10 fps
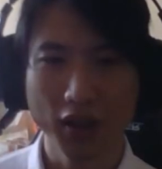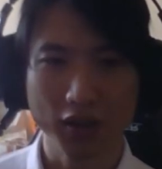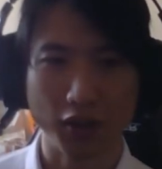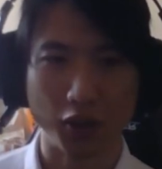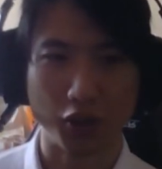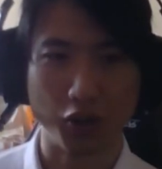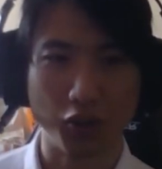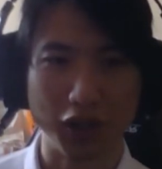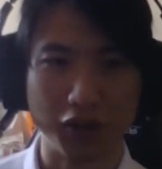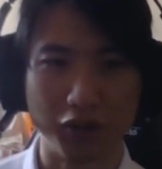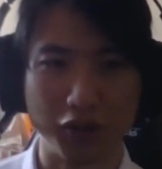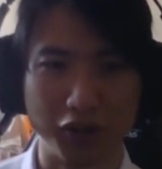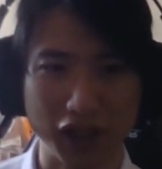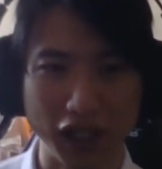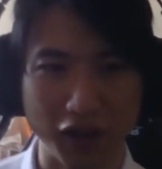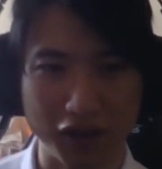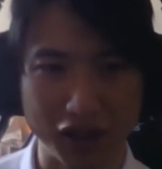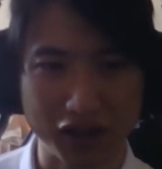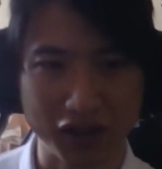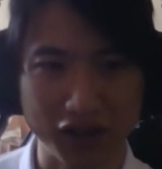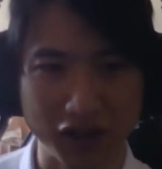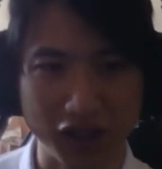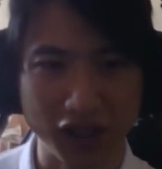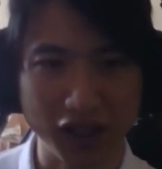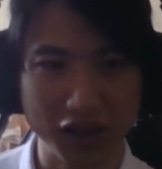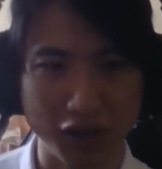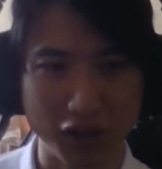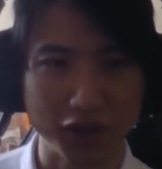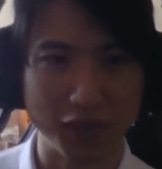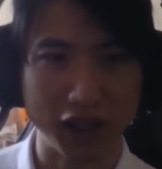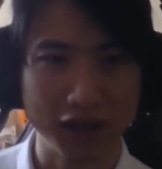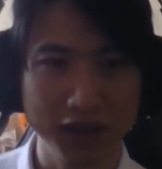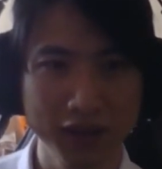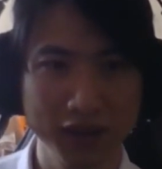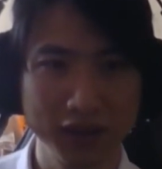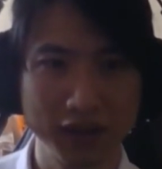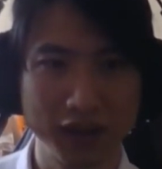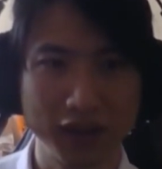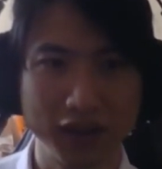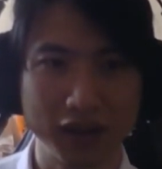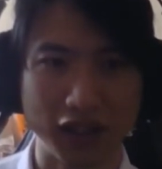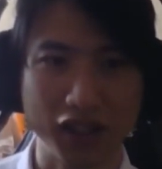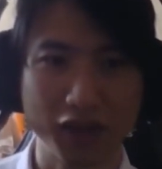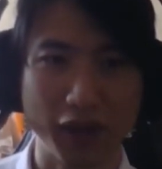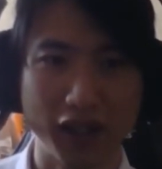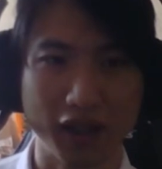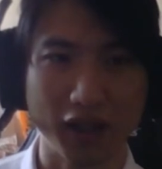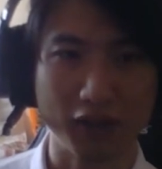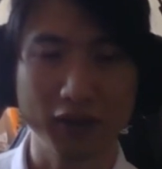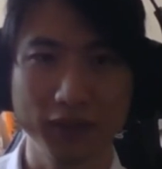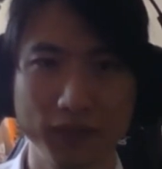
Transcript: So you want to click on this three dots button, change background,